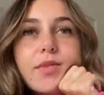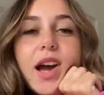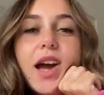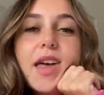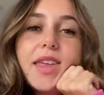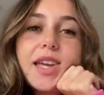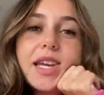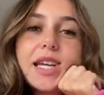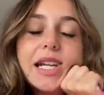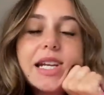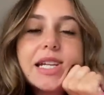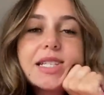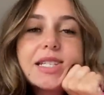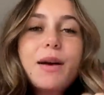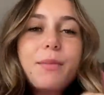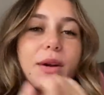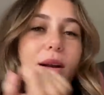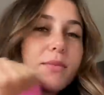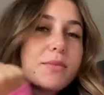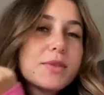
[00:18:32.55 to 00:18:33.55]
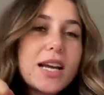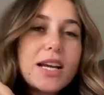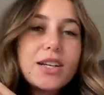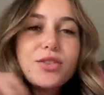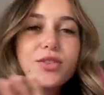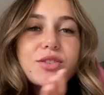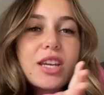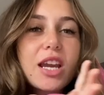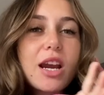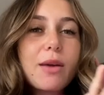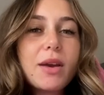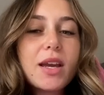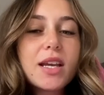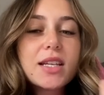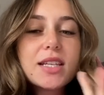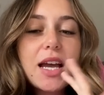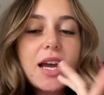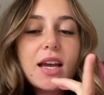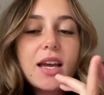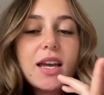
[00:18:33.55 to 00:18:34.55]
I think it is, but um, tattoos scare me
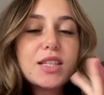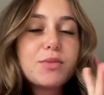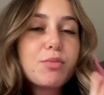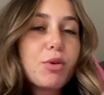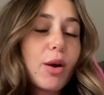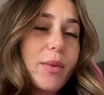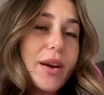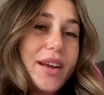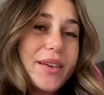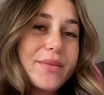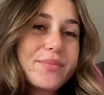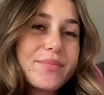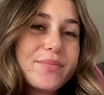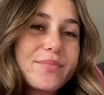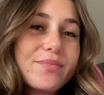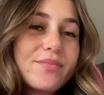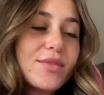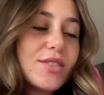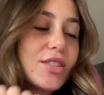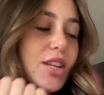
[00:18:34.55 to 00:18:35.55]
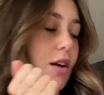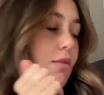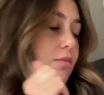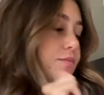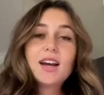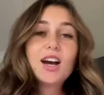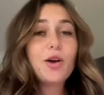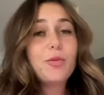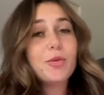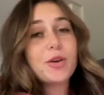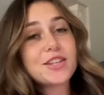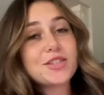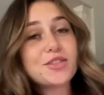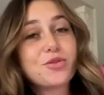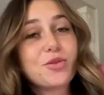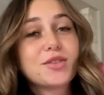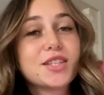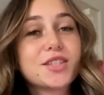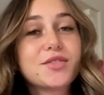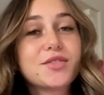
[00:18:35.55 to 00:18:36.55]
because it's permanent. So I hope you guys enjoyed this